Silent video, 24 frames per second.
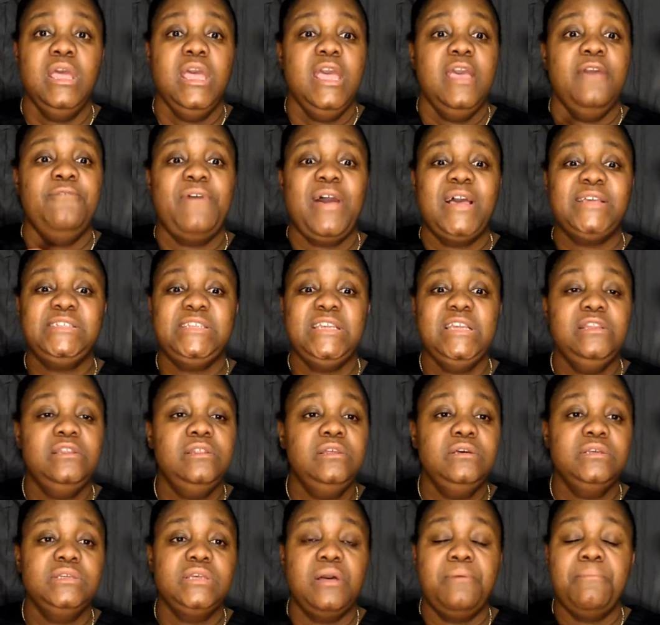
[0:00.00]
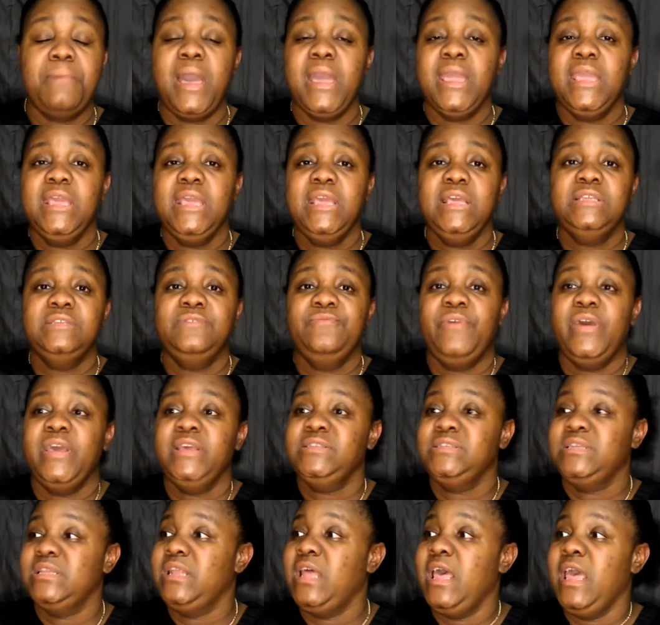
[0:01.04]
If I see look on my kid's face
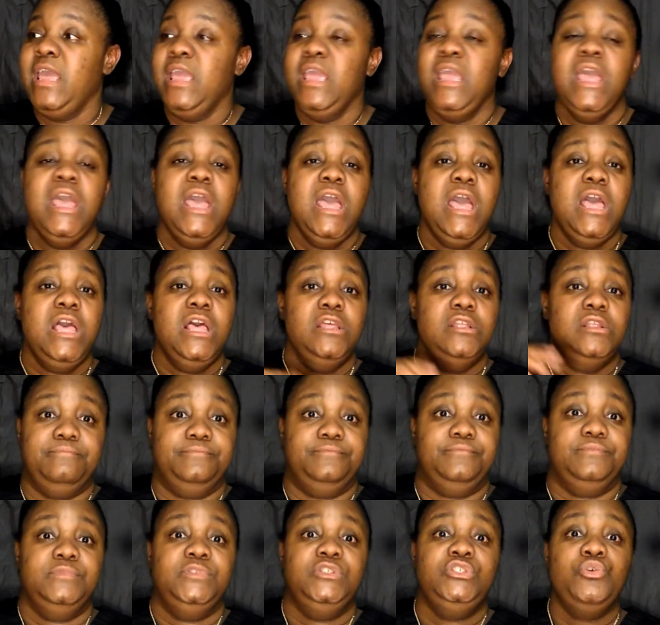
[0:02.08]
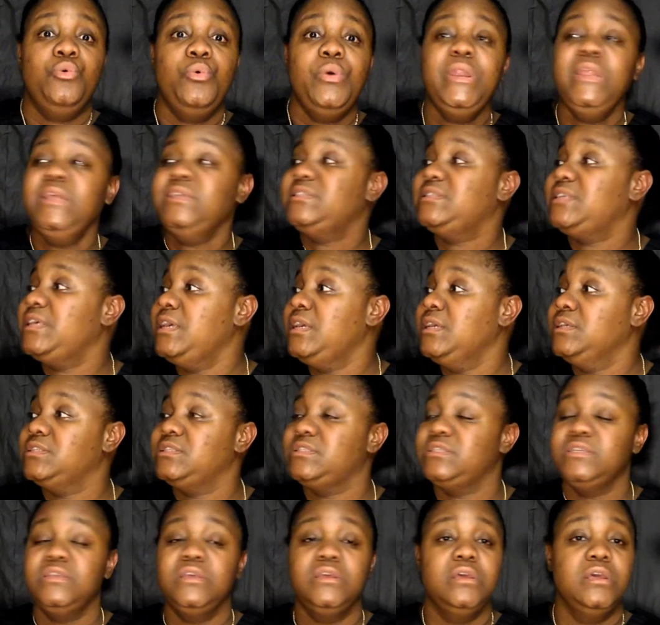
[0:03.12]
today,
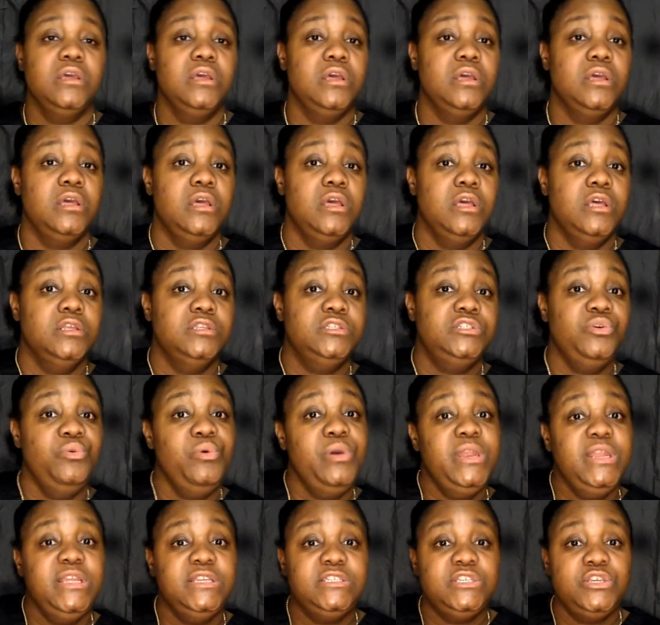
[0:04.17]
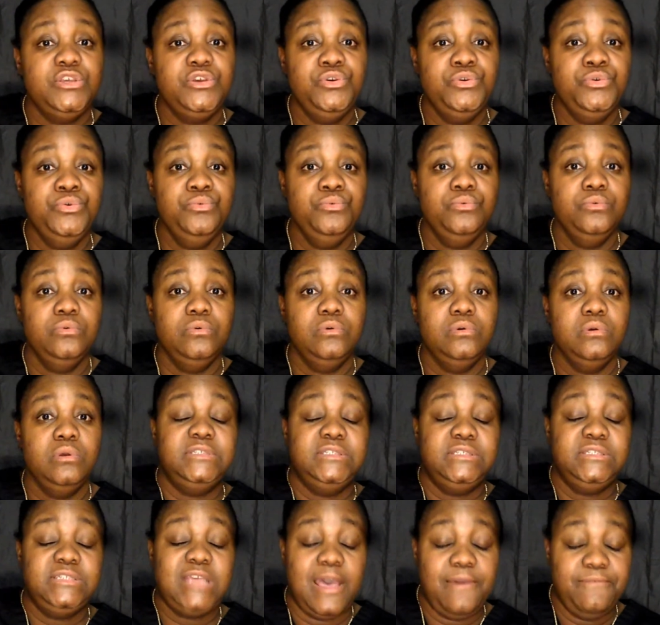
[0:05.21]
26, 22,
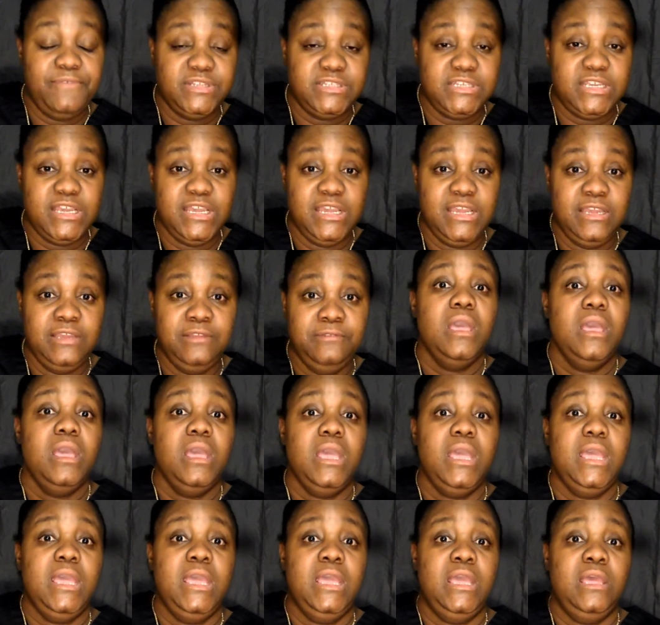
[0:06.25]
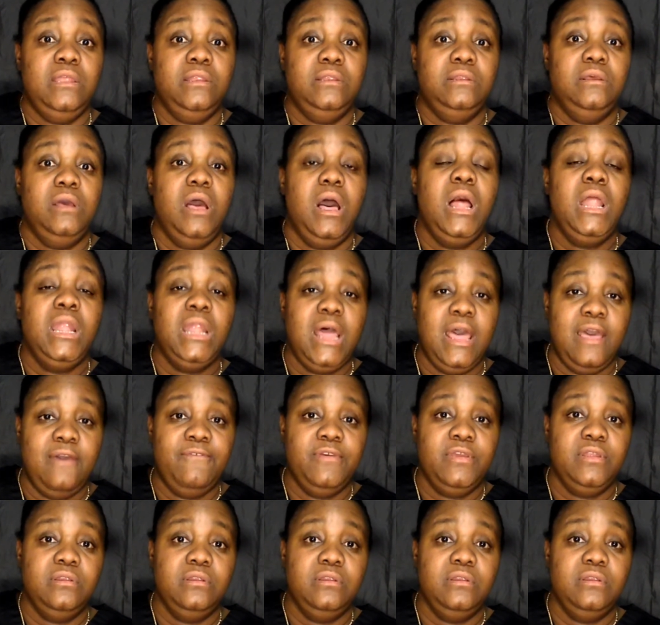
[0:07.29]
17, and 11.